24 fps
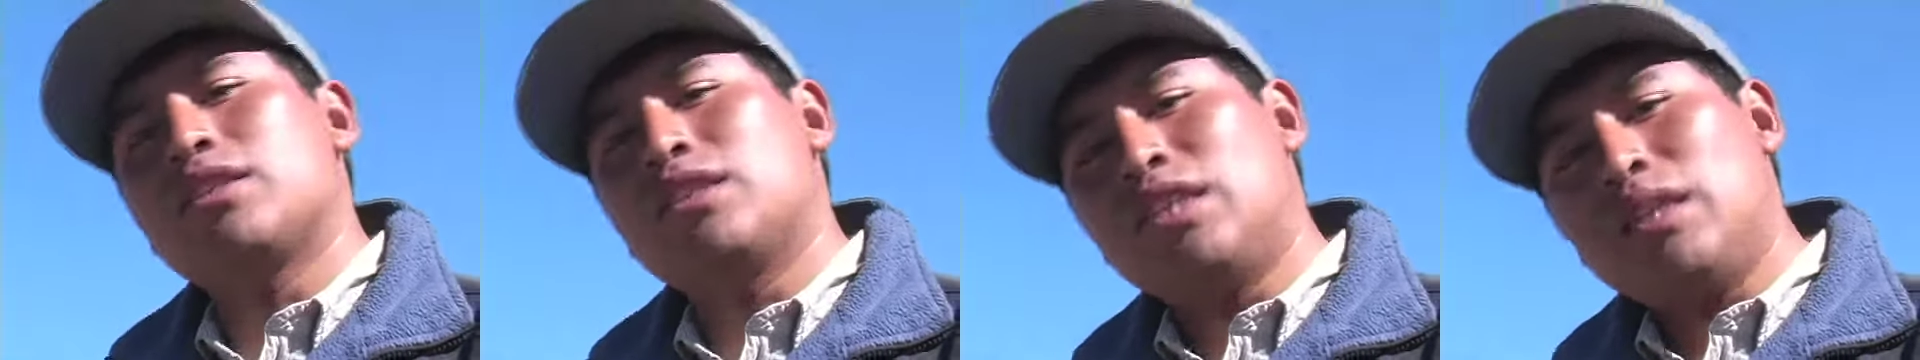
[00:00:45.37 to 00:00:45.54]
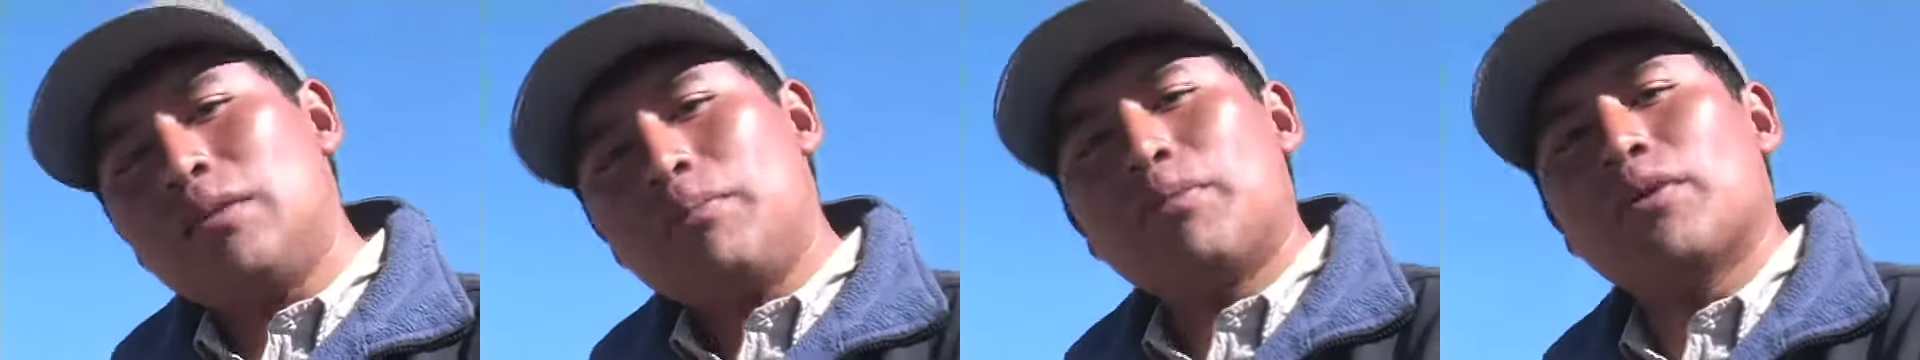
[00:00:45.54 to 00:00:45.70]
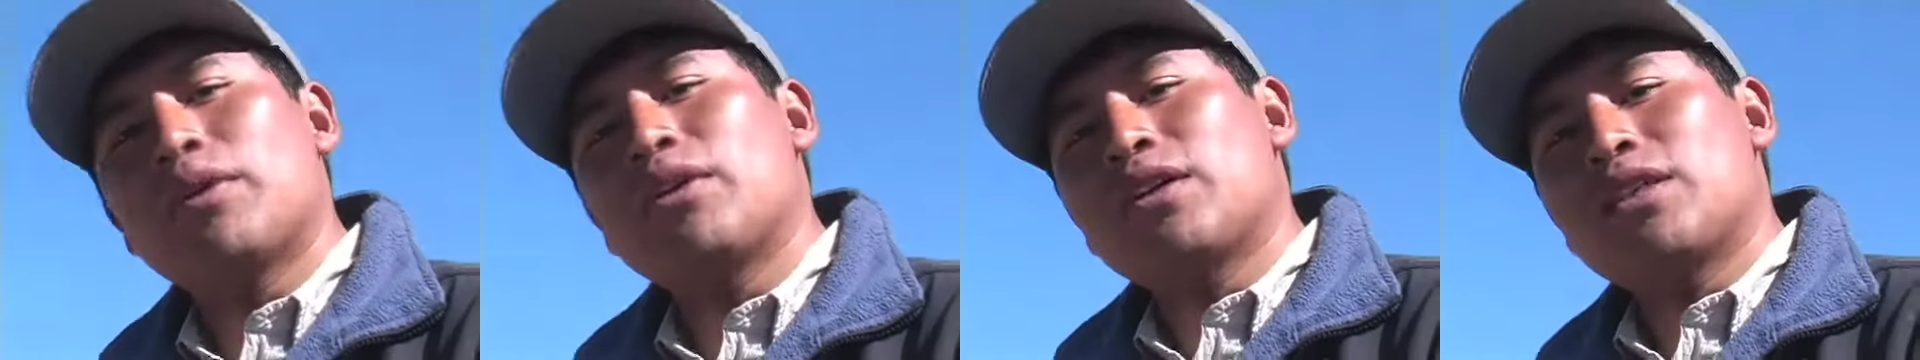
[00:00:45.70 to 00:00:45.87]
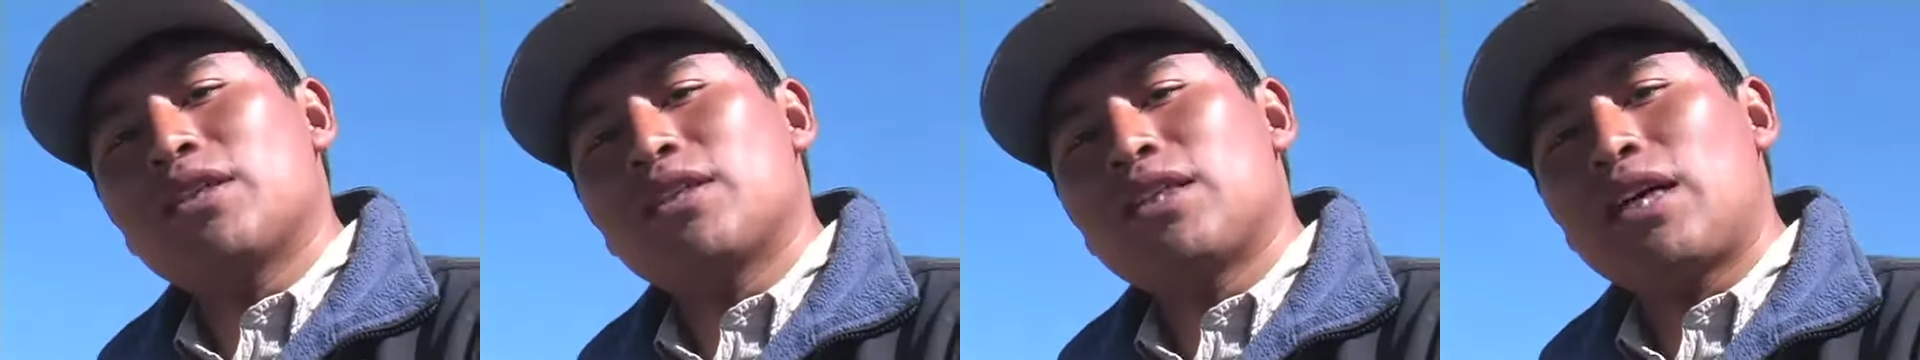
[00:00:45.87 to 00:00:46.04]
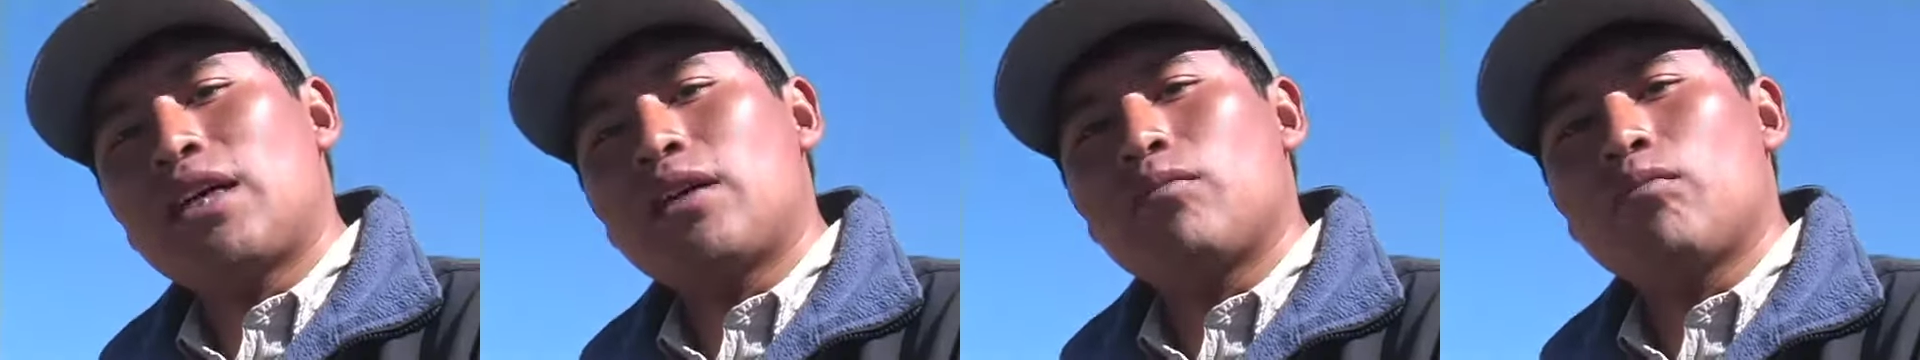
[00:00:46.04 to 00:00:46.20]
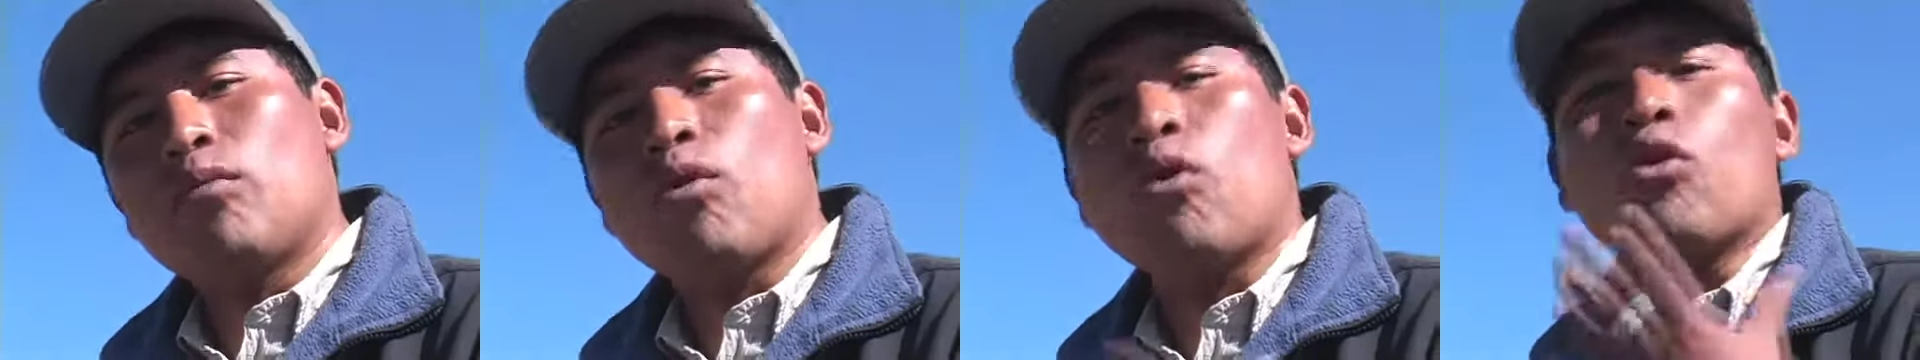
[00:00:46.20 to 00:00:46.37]
deeper
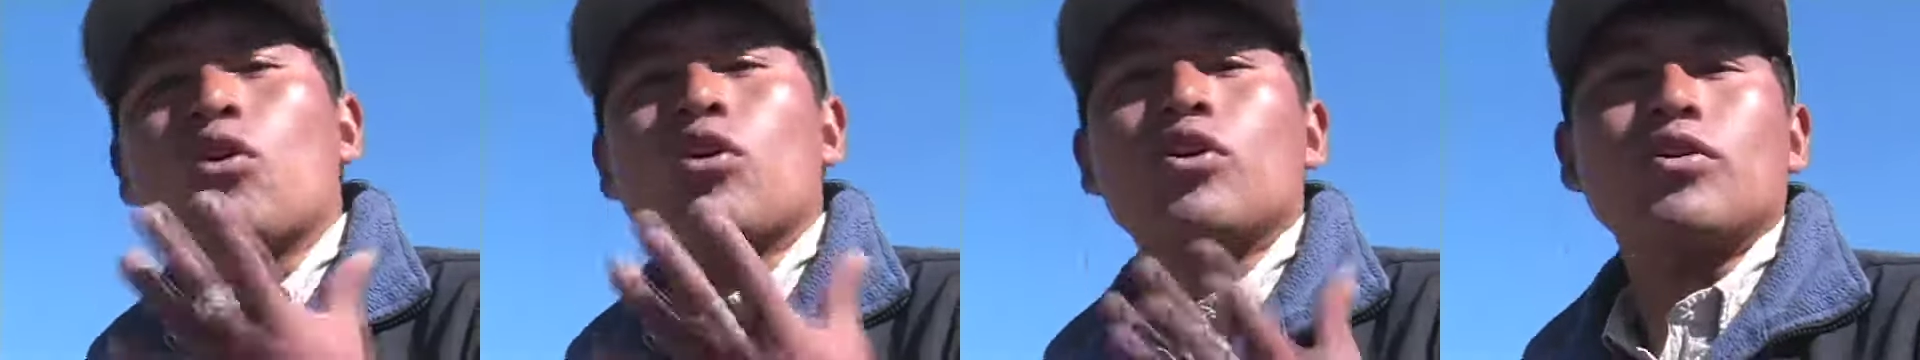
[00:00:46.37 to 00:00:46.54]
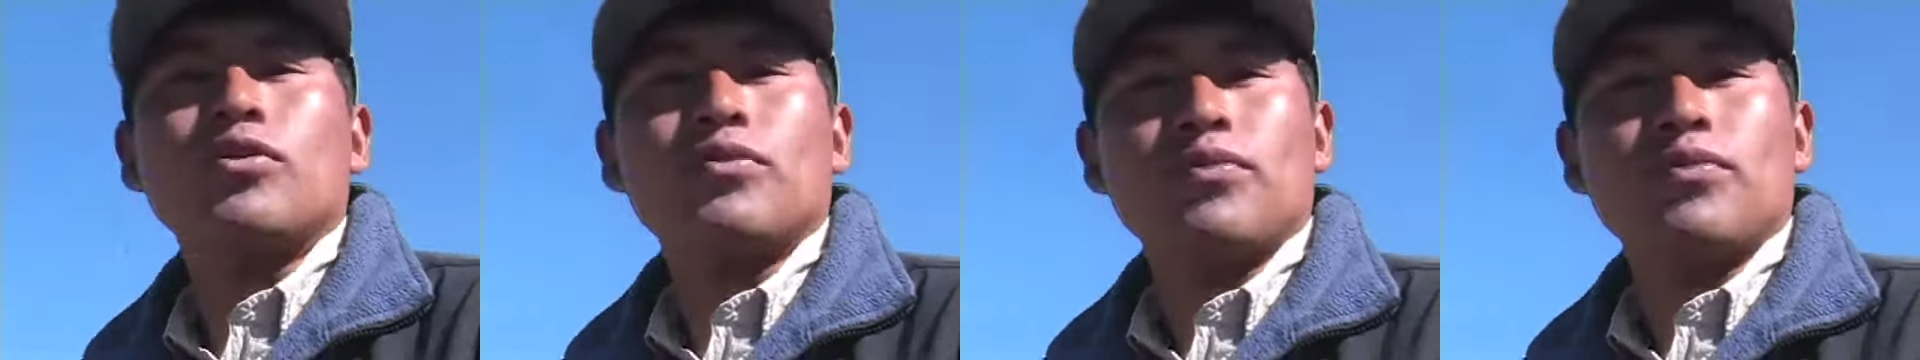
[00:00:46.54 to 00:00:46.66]
inside more.